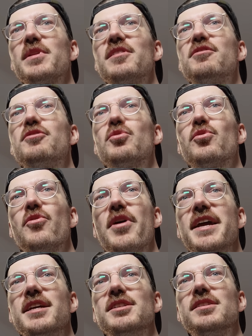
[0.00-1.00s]
with the
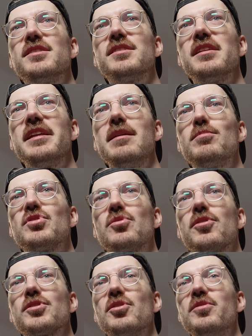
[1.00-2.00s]
duration sleep
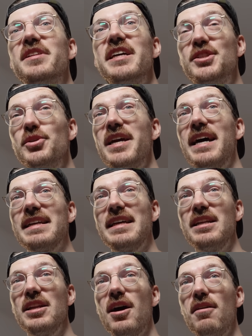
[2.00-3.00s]
score. So did you get
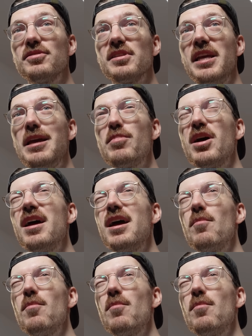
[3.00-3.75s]
enough sleep?